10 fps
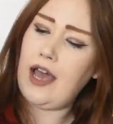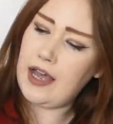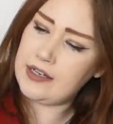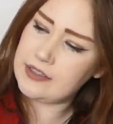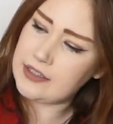
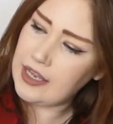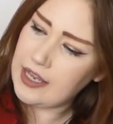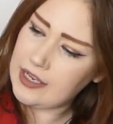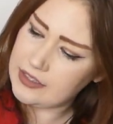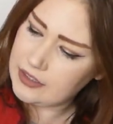And
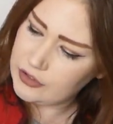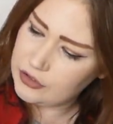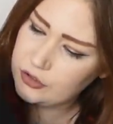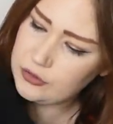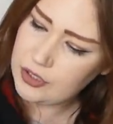it is a
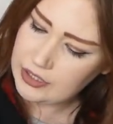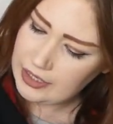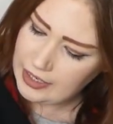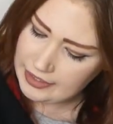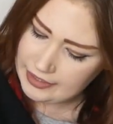jewel
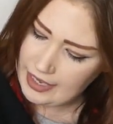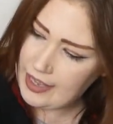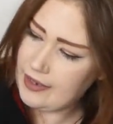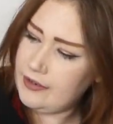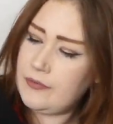color
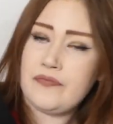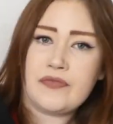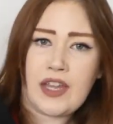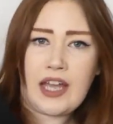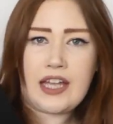again.
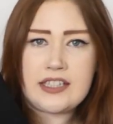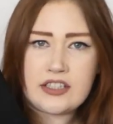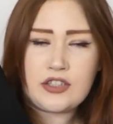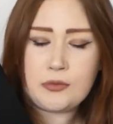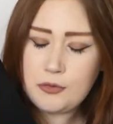It's
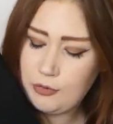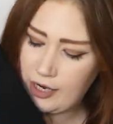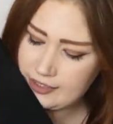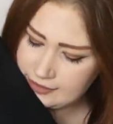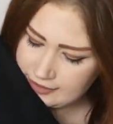double
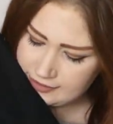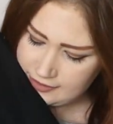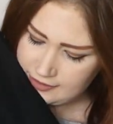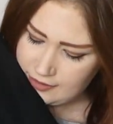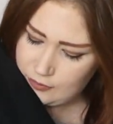breasted,
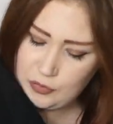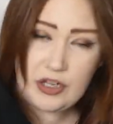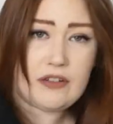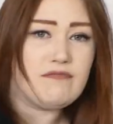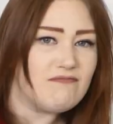
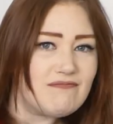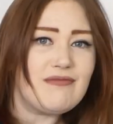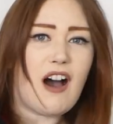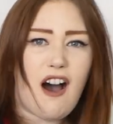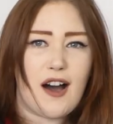but
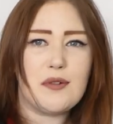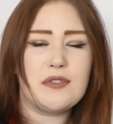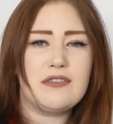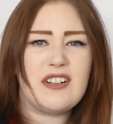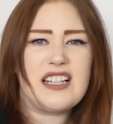I
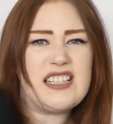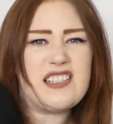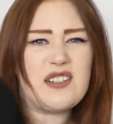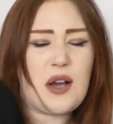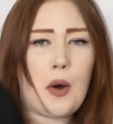wouldn't really
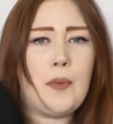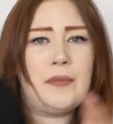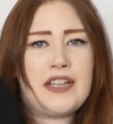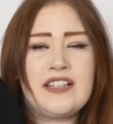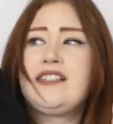do it up
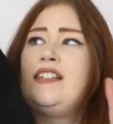because